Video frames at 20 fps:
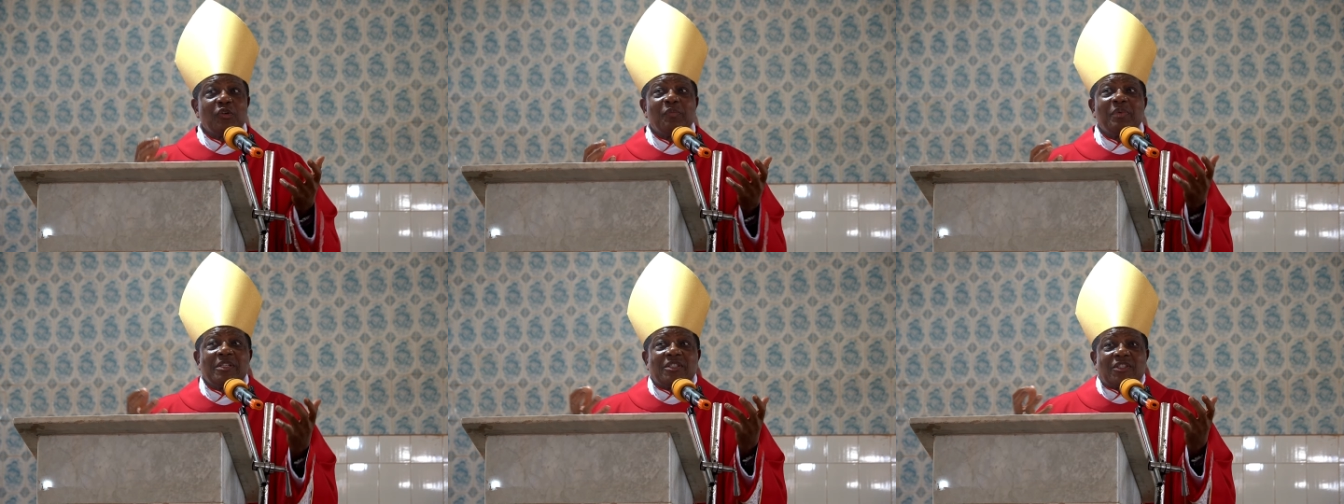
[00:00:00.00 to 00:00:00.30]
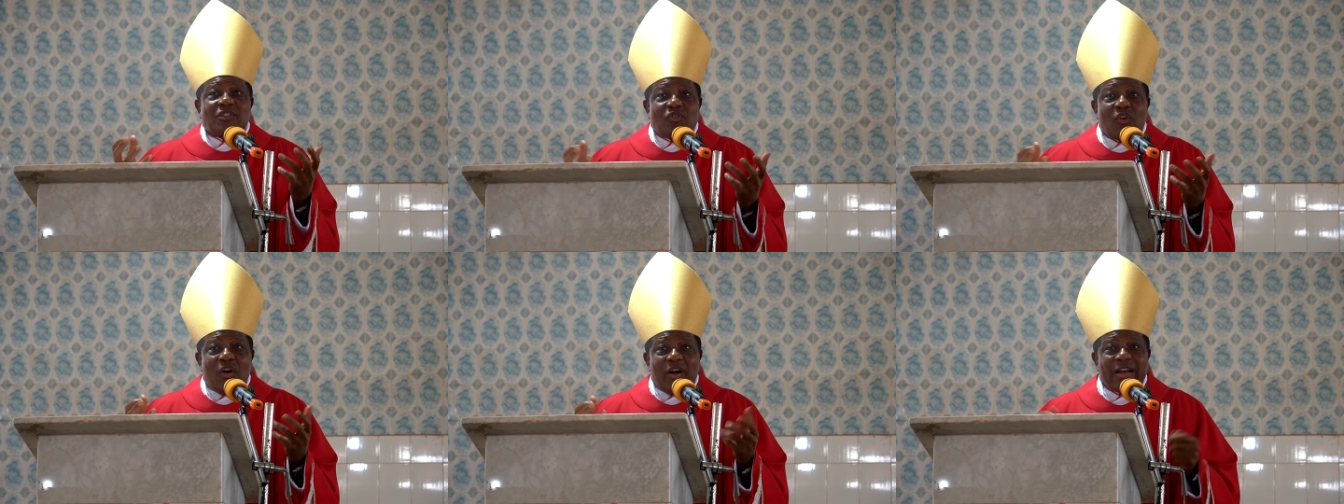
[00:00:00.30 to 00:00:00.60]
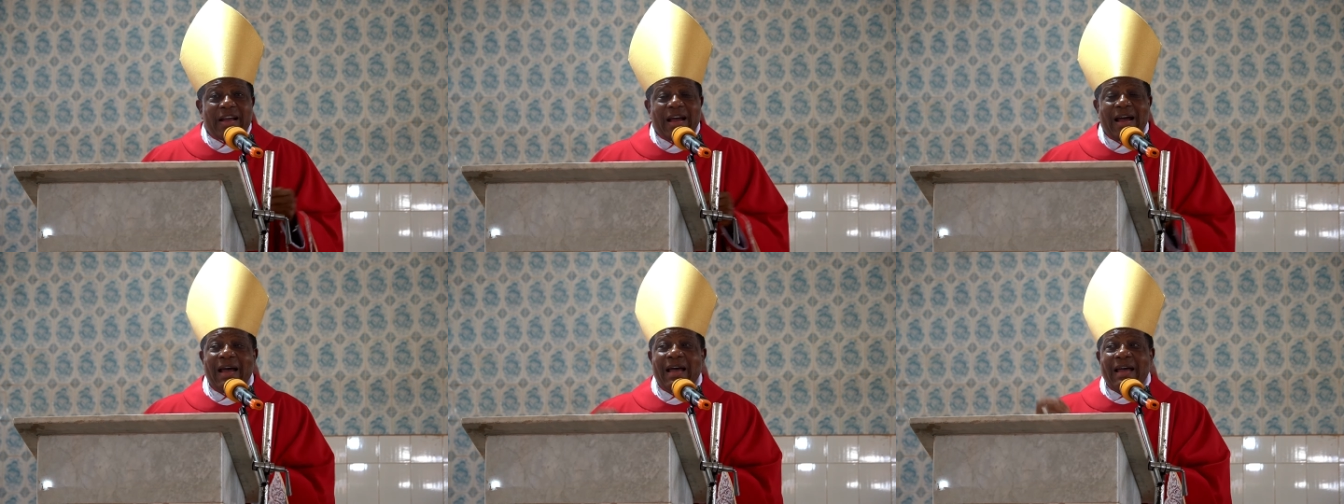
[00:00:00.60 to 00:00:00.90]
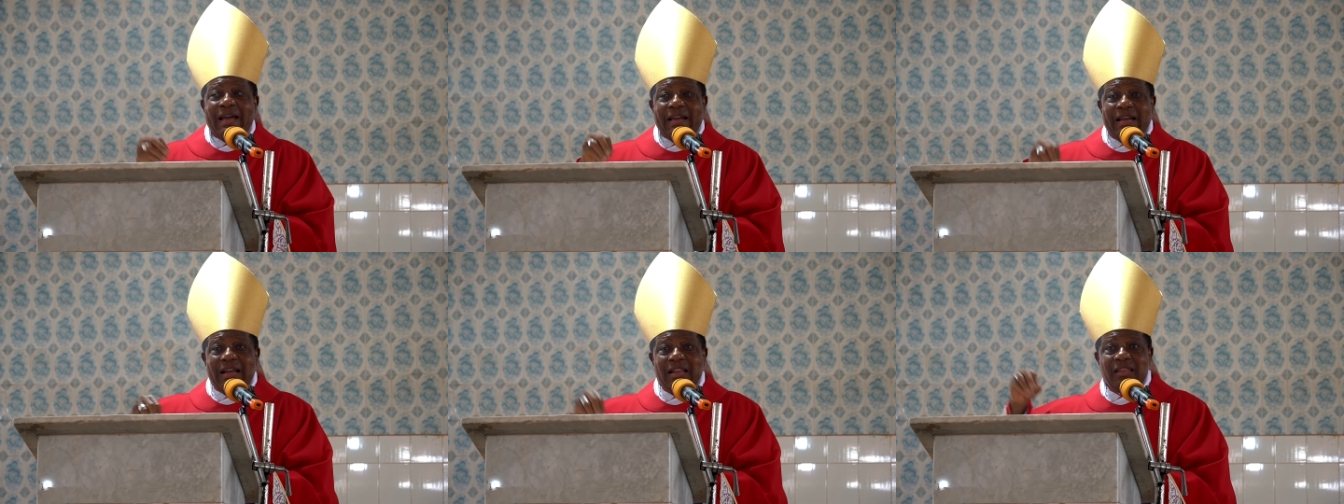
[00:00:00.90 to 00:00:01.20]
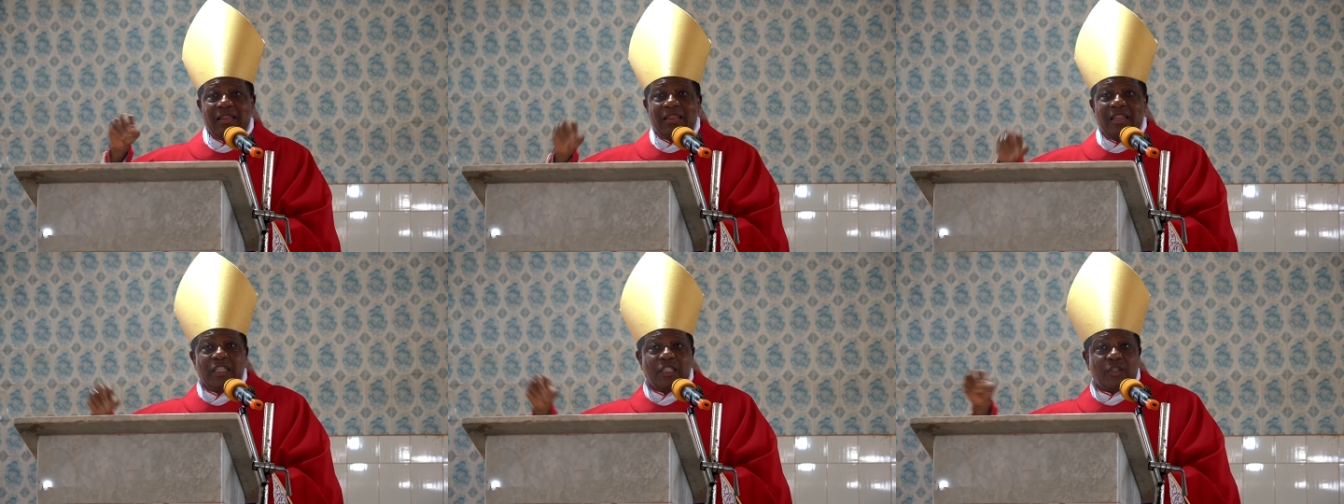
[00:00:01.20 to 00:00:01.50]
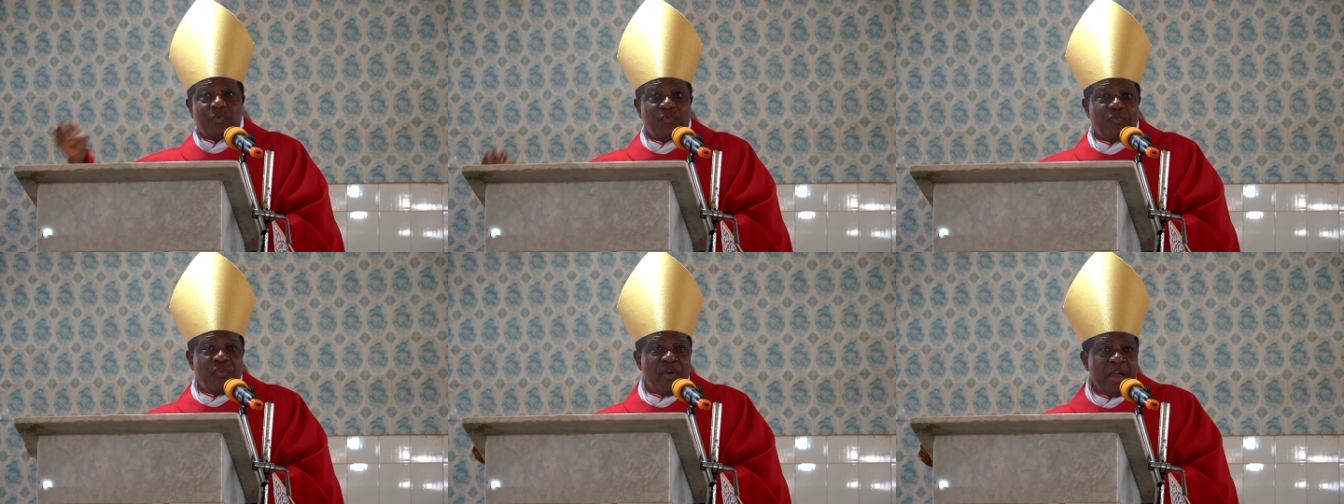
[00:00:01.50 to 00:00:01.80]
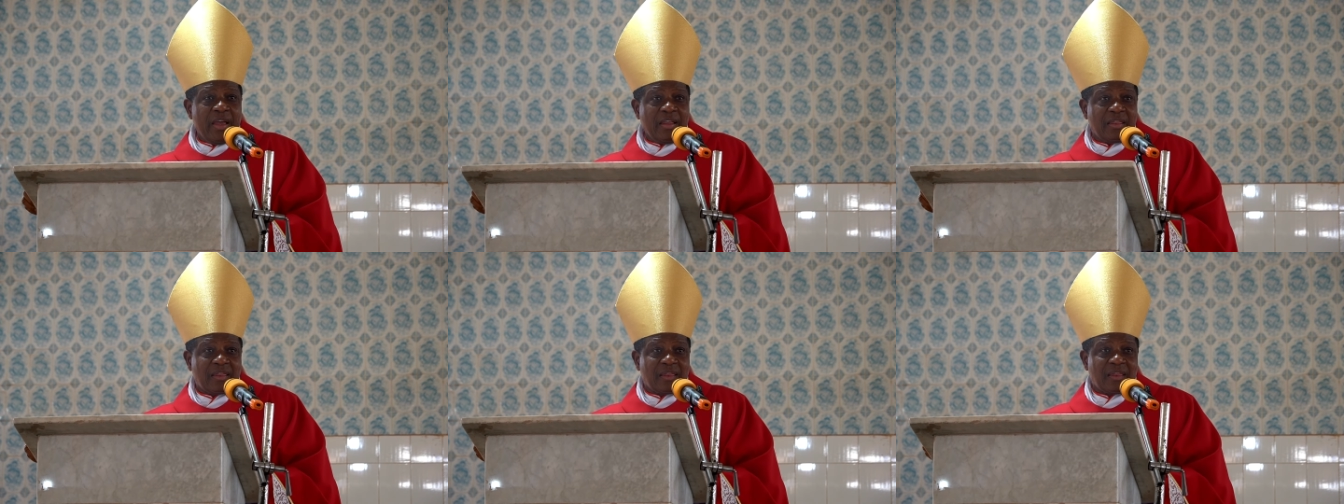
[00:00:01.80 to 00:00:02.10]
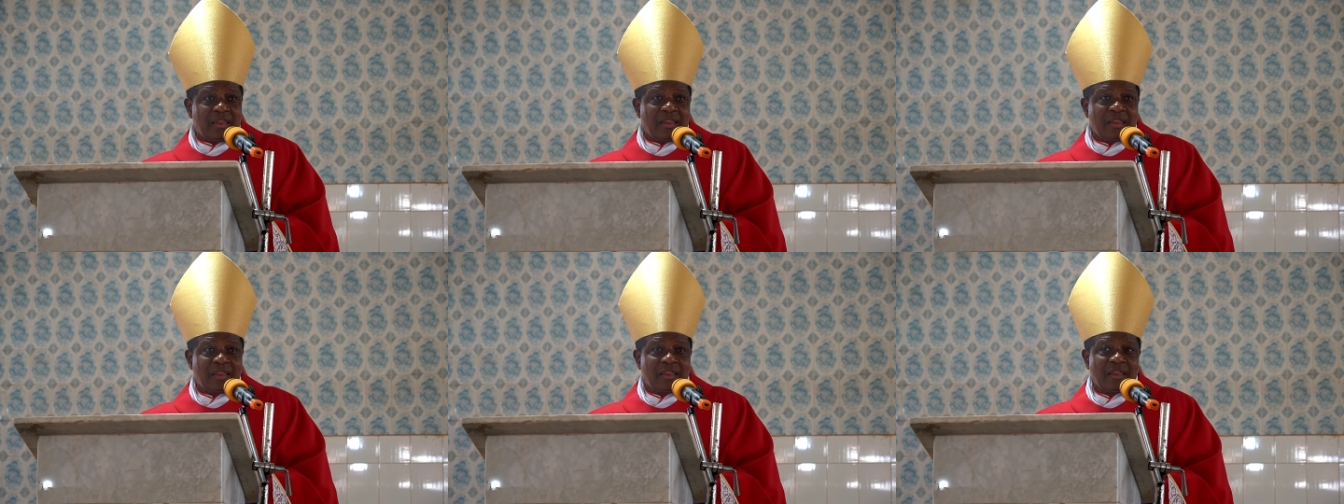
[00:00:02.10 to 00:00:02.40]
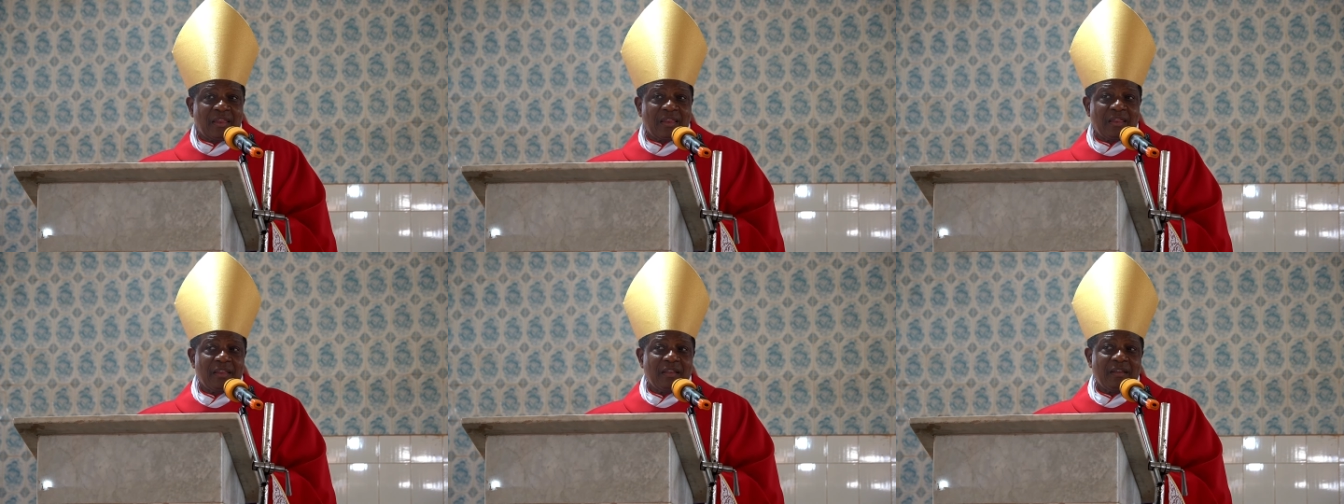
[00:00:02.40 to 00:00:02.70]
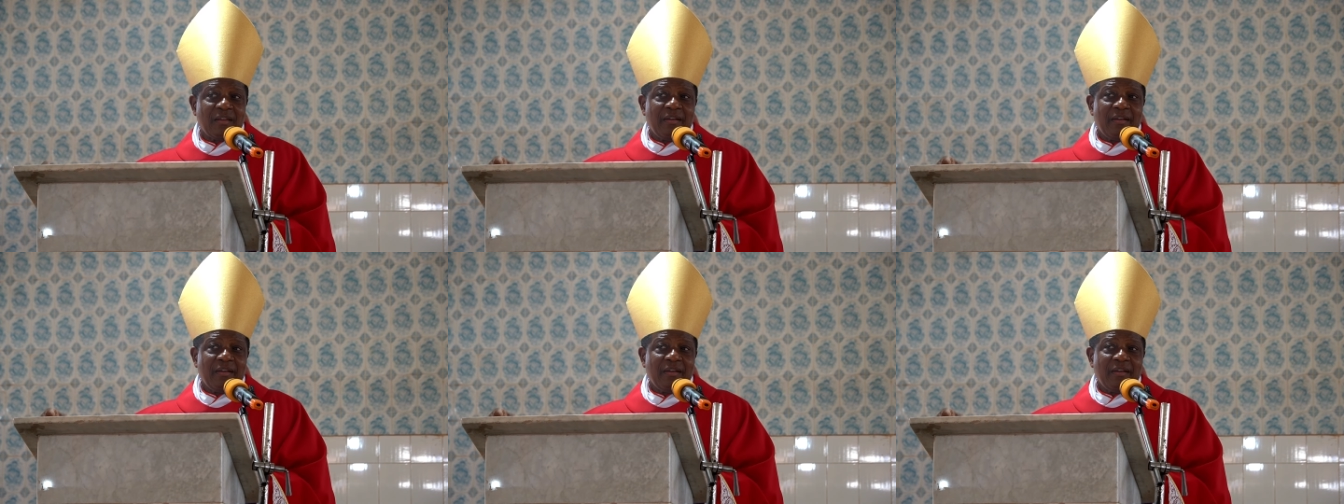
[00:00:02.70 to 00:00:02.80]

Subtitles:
you'll be stronger in this faith